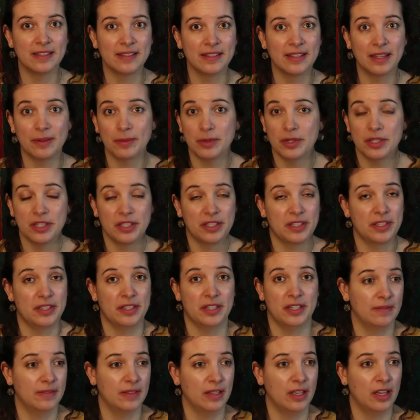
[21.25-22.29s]
They were
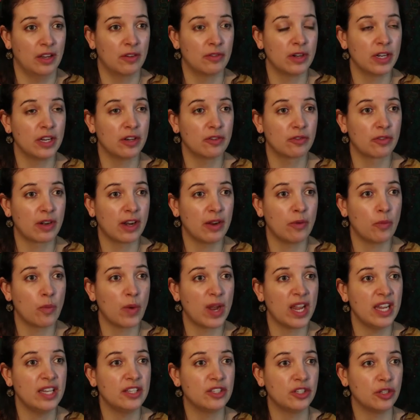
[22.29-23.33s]
just a really great
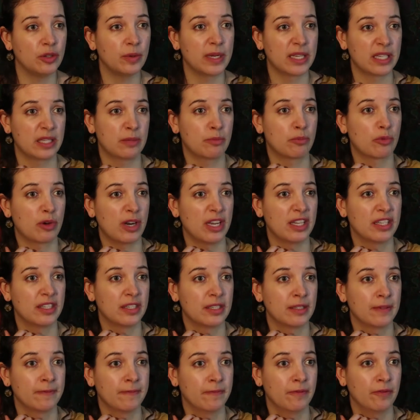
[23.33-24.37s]
way to
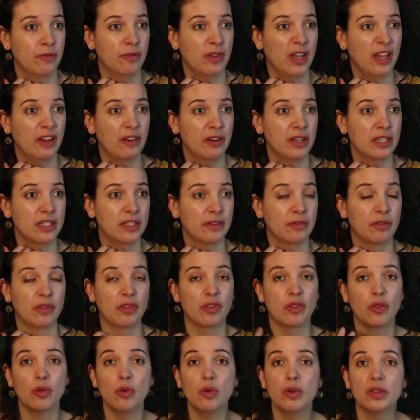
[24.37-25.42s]
express various
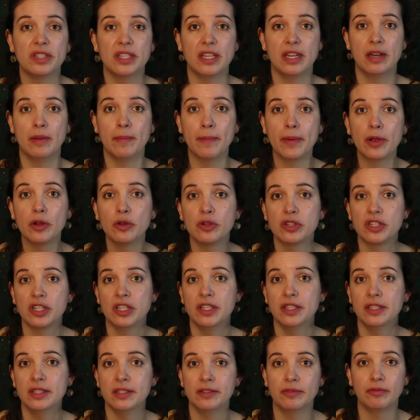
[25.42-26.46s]
different thoughts and
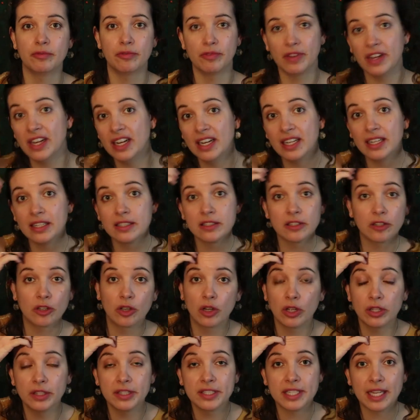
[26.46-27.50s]
emotions and feelings and
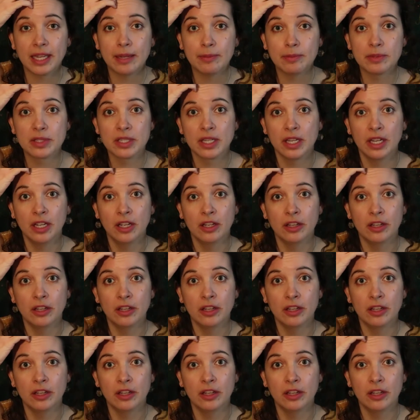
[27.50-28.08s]
concepts